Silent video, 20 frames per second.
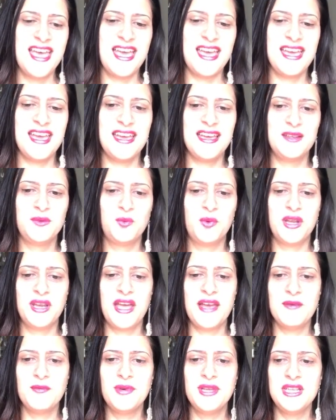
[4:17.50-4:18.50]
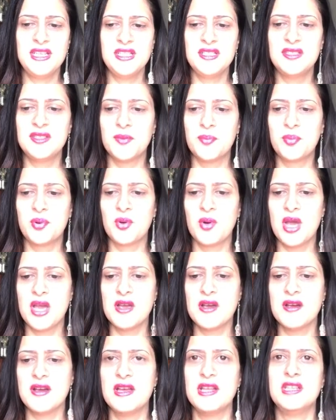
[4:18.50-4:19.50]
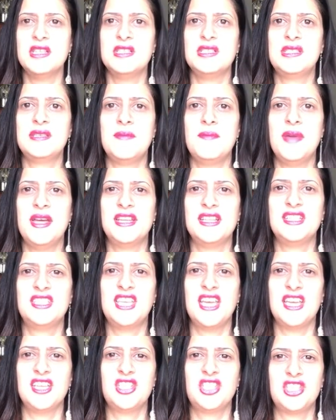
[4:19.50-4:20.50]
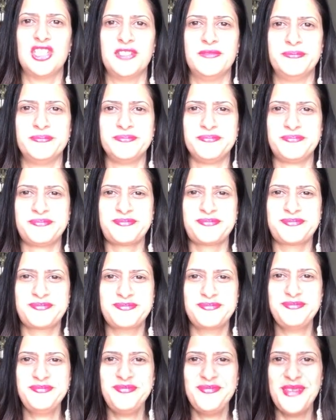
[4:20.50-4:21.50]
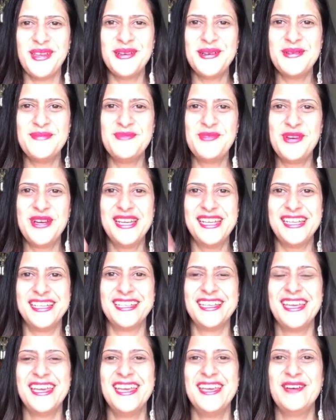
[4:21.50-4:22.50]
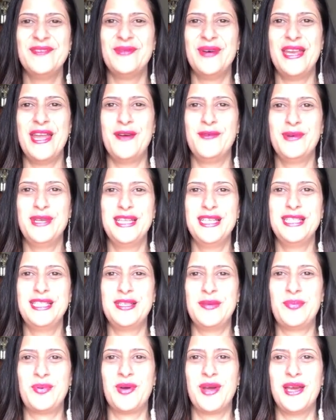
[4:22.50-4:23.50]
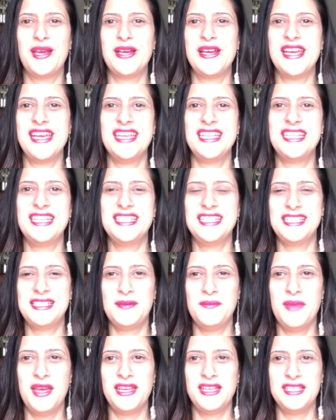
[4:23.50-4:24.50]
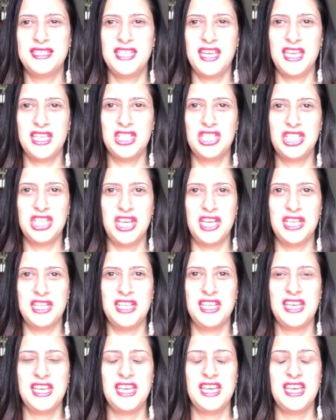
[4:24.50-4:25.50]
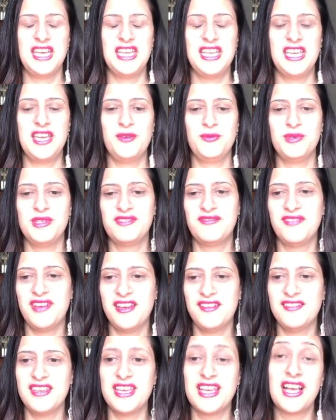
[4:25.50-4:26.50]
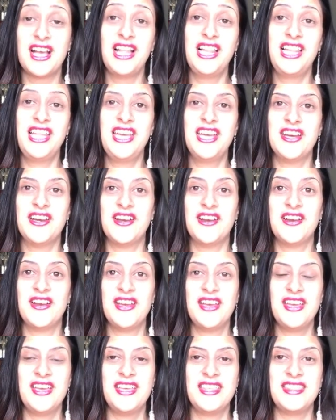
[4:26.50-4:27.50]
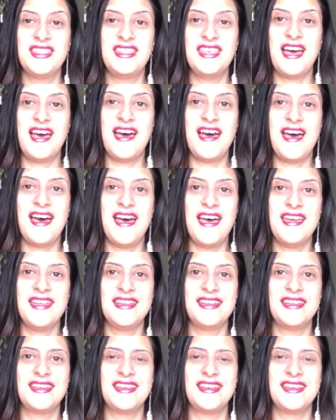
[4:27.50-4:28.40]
And when I went into prayer and into meditation, good morning. When I went into prayer and into meditation, it was very clear that